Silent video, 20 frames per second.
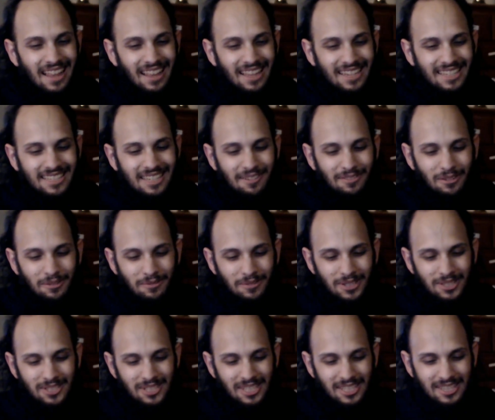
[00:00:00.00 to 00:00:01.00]
like, it definitely
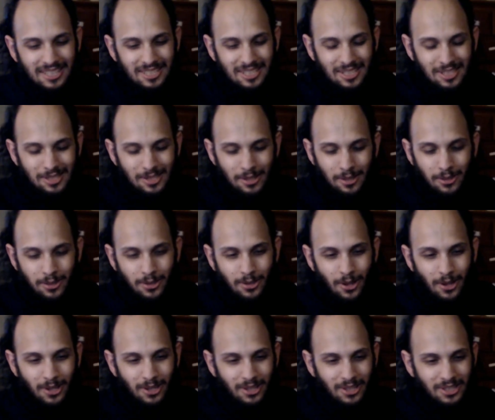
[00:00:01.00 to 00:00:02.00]
feels like this isn't
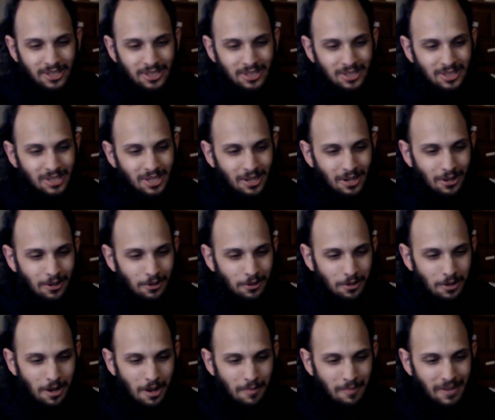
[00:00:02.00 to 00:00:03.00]
thoughtless, you
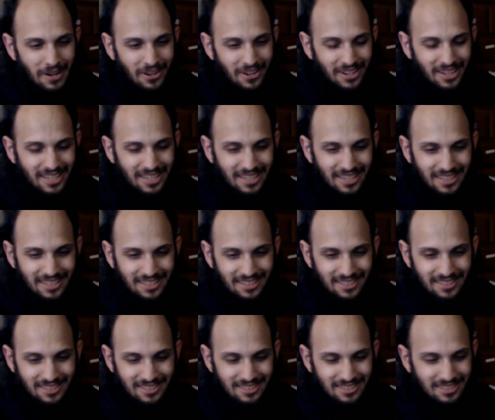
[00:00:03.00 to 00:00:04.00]
know,
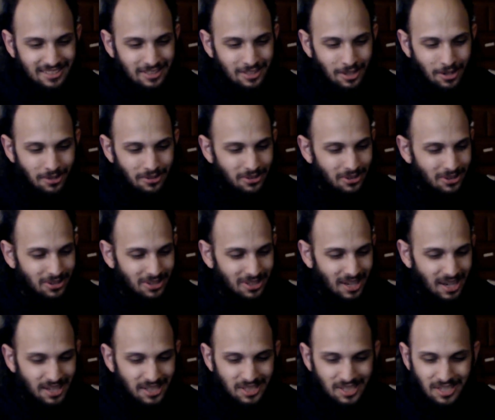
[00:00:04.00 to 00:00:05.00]
Americans are the
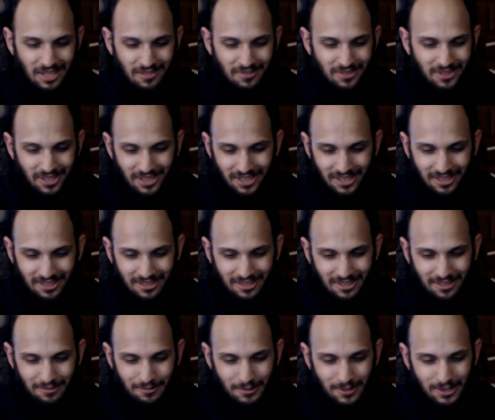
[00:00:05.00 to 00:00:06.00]
good guys kind of thing.
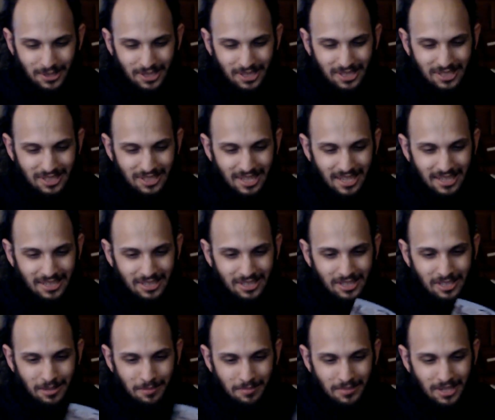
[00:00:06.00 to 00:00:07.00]
And it feels like it's got
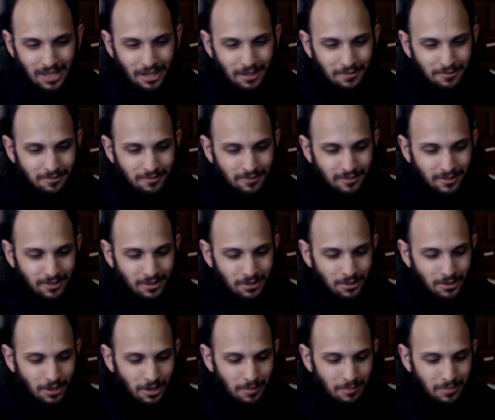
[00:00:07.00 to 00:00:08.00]
some kind of
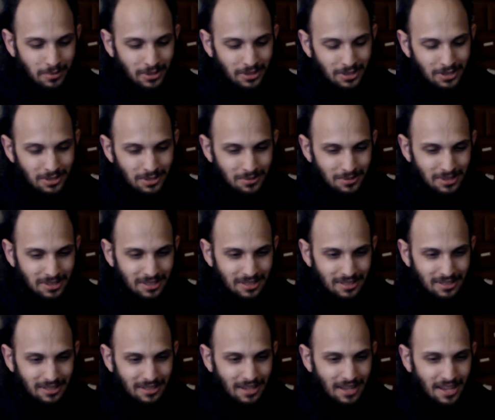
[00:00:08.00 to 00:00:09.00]
thought put into it.
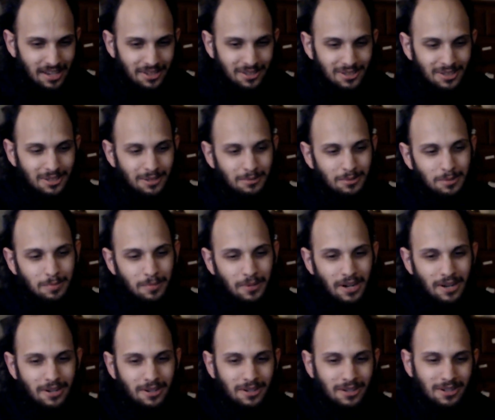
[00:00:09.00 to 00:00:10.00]
And you're dealing with
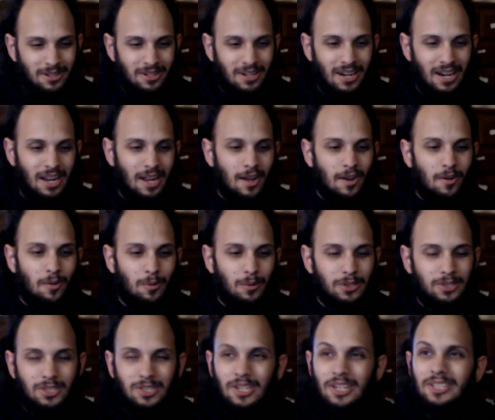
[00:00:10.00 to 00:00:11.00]
Predator,
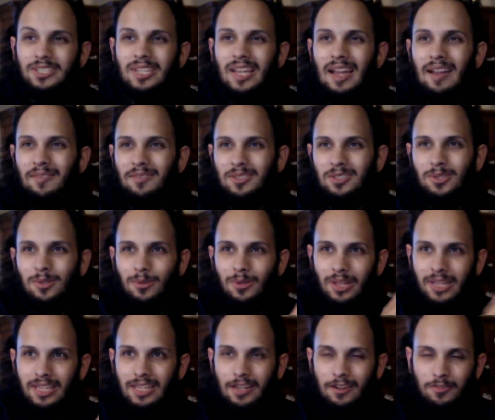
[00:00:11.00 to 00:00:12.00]
which does have this whole,
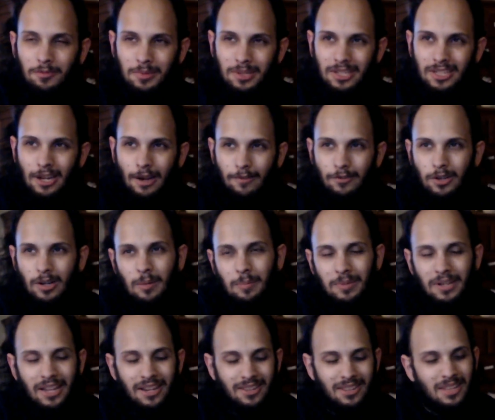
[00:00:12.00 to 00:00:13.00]
like, government
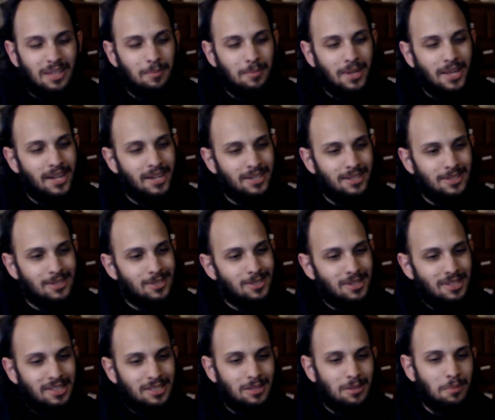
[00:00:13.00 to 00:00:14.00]
cover-up kind of thing behind it.
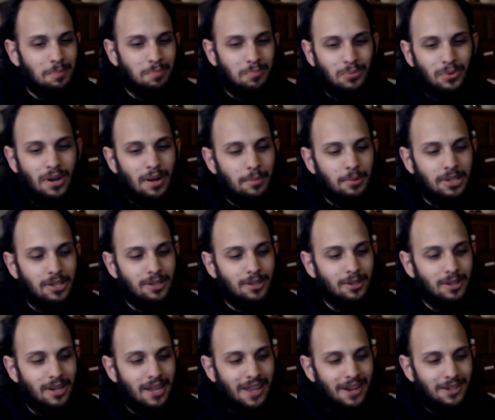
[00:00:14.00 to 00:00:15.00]
So that's probably a
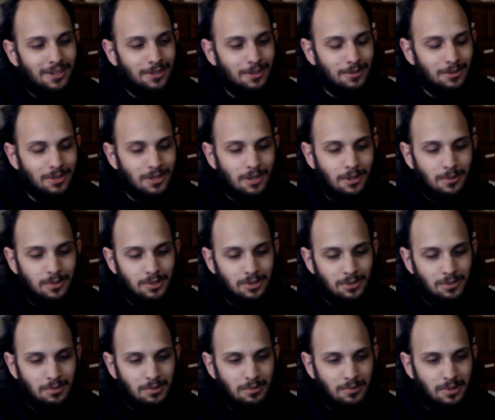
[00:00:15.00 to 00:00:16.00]
good attitude to go
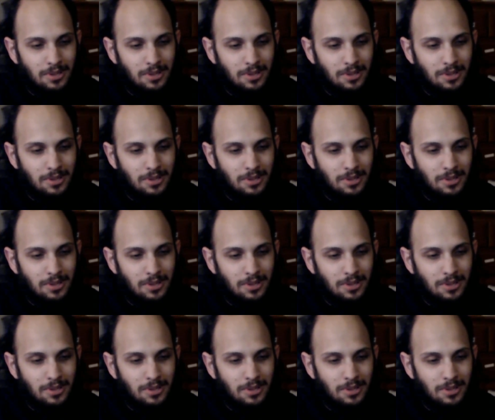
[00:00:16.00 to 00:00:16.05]
into it